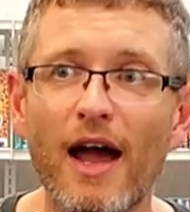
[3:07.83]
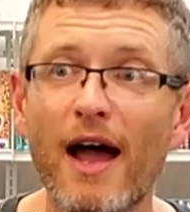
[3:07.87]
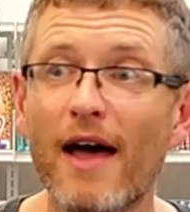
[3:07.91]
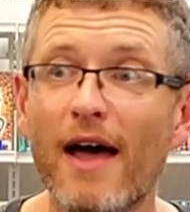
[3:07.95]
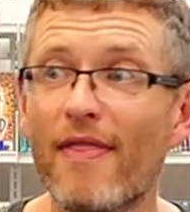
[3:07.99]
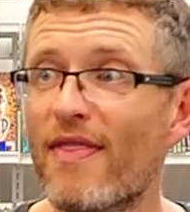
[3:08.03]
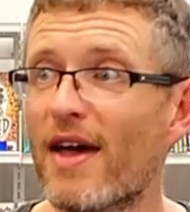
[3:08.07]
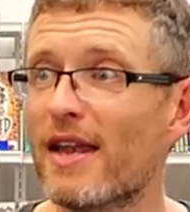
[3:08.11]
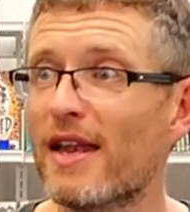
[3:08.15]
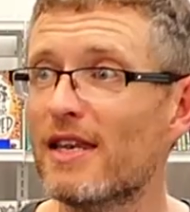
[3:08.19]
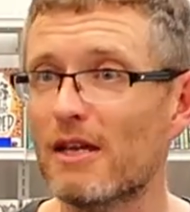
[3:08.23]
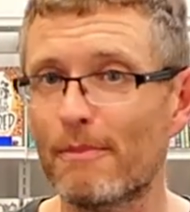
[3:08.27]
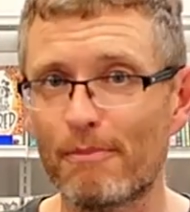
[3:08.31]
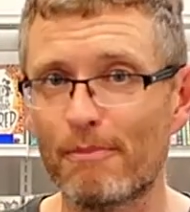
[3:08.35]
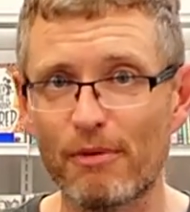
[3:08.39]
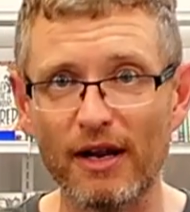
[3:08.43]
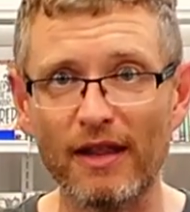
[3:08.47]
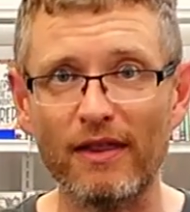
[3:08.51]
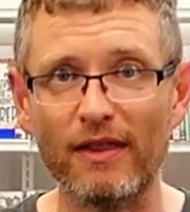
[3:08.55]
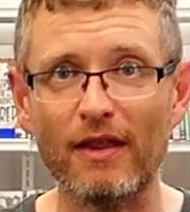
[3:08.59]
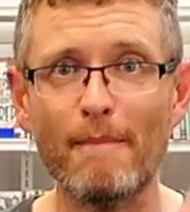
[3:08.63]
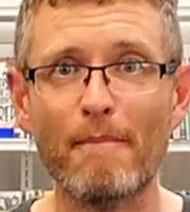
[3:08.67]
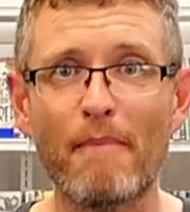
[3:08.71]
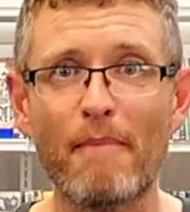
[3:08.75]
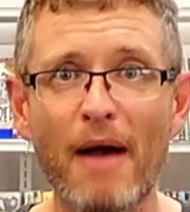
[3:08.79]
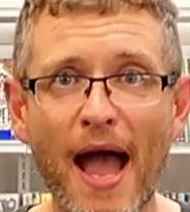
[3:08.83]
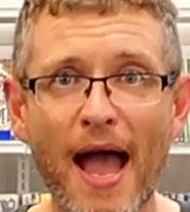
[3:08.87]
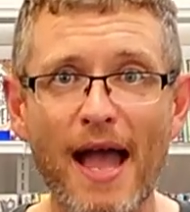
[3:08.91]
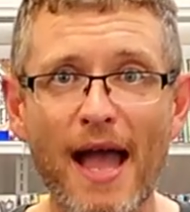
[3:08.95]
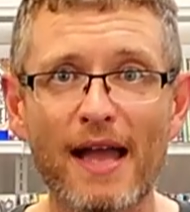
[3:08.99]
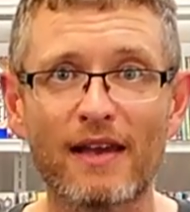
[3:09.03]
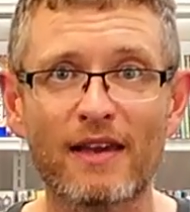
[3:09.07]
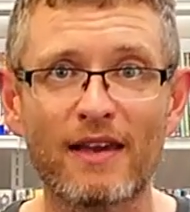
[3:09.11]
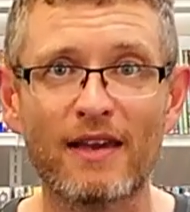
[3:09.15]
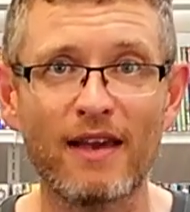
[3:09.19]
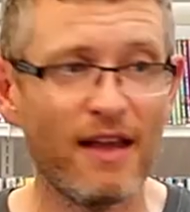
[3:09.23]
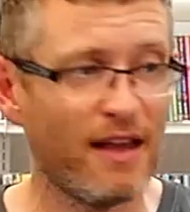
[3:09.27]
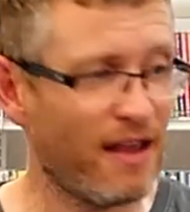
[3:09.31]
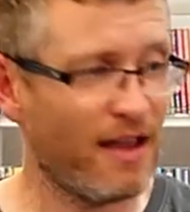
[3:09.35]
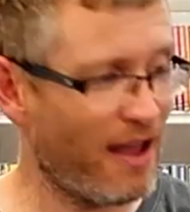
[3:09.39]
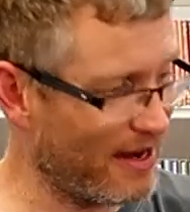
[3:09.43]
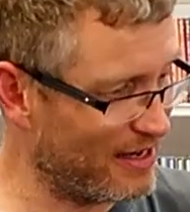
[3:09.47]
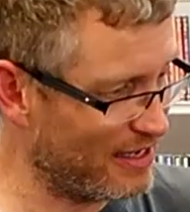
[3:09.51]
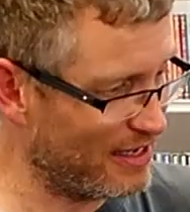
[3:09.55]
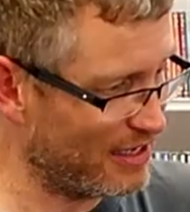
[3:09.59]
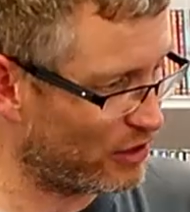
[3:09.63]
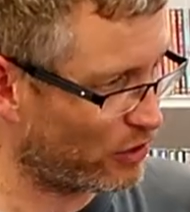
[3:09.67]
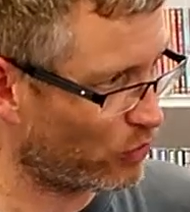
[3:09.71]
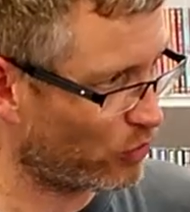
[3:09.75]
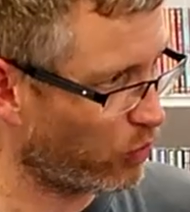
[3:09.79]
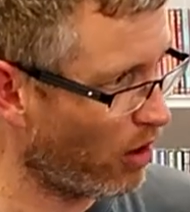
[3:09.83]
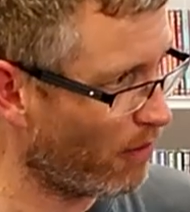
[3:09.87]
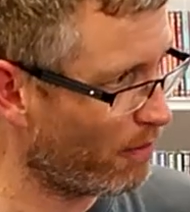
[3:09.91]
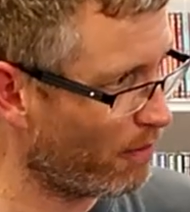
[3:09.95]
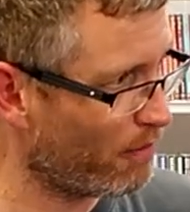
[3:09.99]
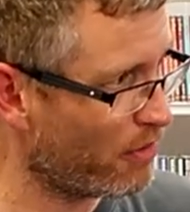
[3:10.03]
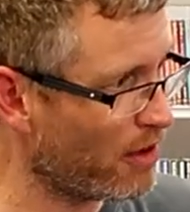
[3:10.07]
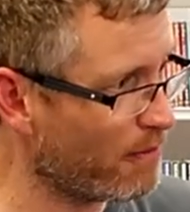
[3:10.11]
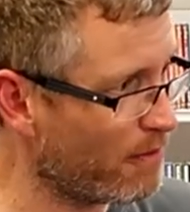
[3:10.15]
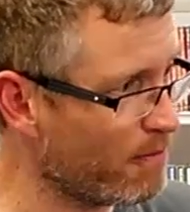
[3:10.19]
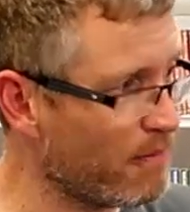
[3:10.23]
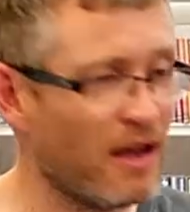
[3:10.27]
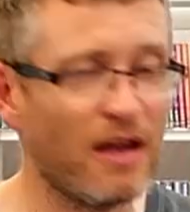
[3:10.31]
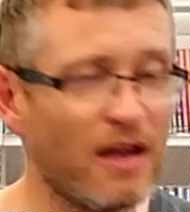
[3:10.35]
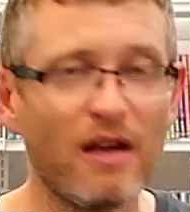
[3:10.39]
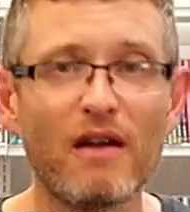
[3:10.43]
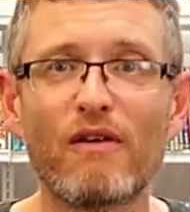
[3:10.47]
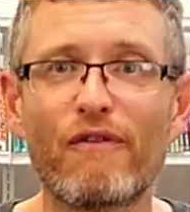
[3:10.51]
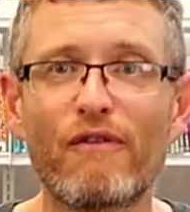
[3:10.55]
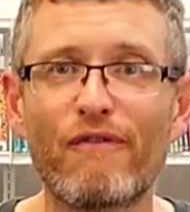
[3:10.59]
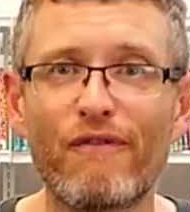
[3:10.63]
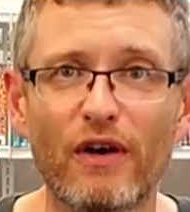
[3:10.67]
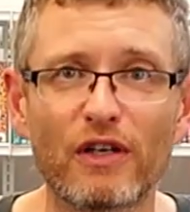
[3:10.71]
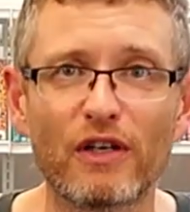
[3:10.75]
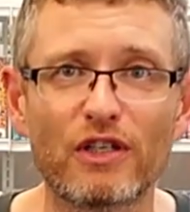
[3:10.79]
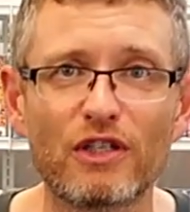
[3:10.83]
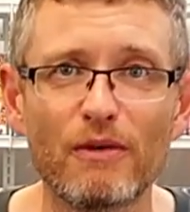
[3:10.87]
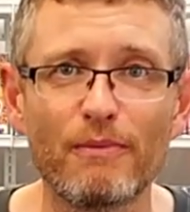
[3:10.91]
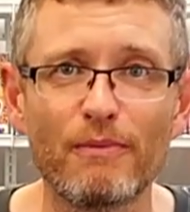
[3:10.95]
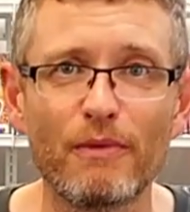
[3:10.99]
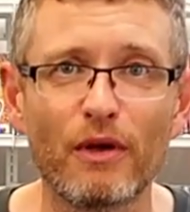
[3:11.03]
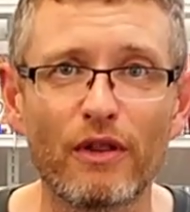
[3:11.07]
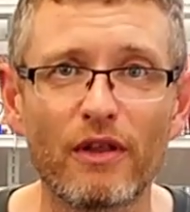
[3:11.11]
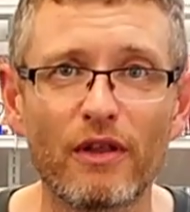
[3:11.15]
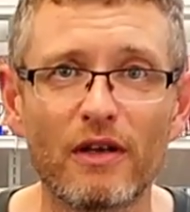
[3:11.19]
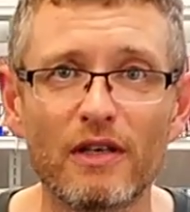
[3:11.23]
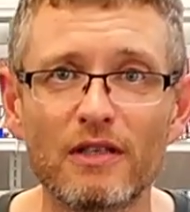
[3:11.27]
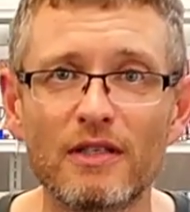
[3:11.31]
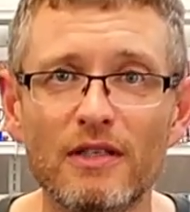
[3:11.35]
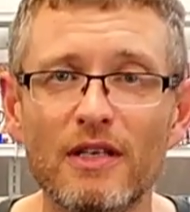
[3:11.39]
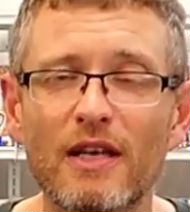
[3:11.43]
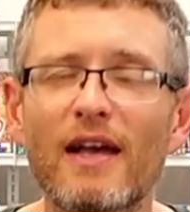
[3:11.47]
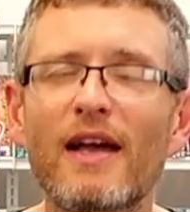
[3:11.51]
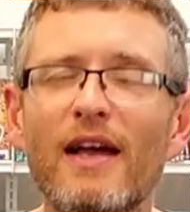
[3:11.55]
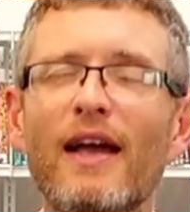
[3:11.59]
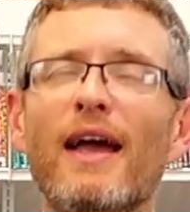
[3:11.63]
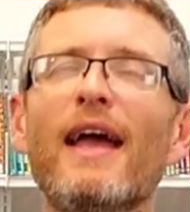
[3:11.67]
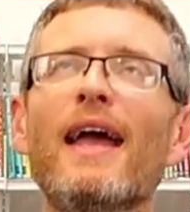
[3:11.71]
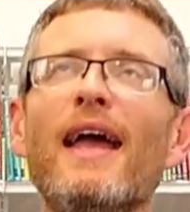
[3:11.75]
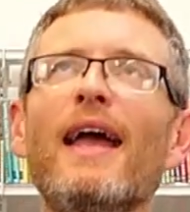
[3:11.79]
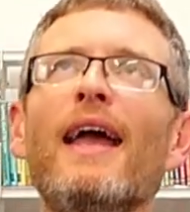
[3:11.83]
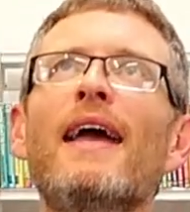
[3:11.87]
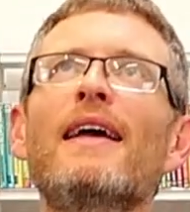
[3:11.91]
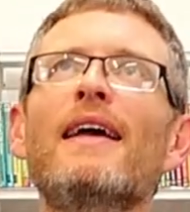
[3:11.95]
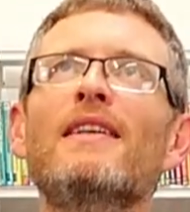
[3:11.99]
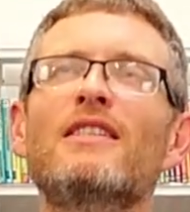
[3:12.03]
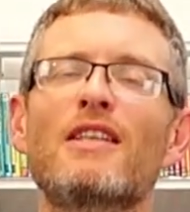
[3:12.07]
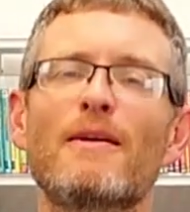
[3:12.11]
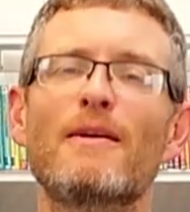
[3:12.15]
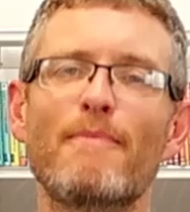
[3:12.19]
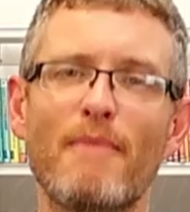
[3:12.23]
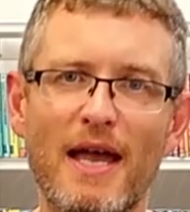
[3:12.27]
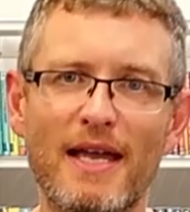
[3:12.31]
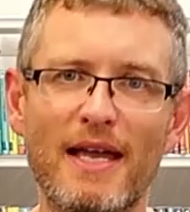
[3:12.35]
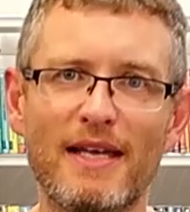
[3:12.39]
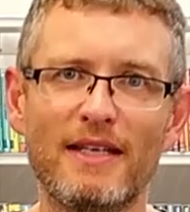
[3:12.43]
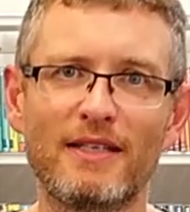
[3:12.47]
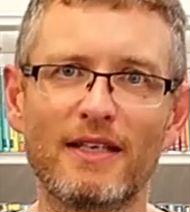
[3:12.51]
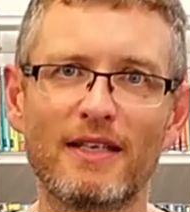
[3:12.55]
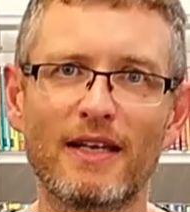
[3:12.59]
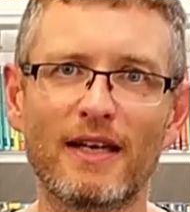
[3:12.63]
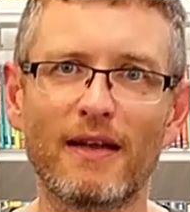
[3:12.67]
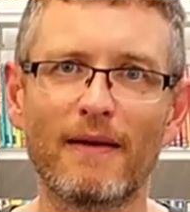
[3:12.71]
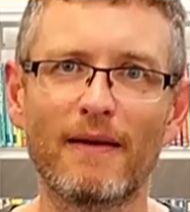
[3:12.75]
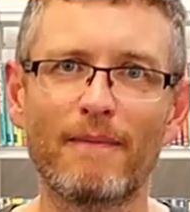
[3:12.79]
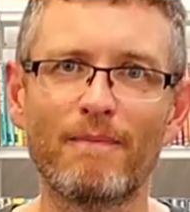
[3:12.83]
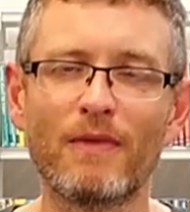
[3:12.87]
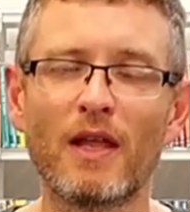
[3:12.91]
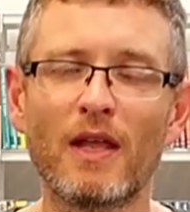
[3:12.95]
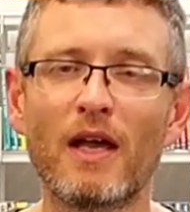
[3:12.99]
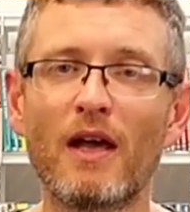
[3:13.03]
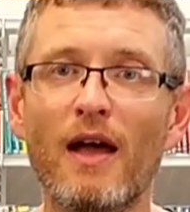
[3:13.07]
And then you bring them back and you swap them for some others. It's amazing.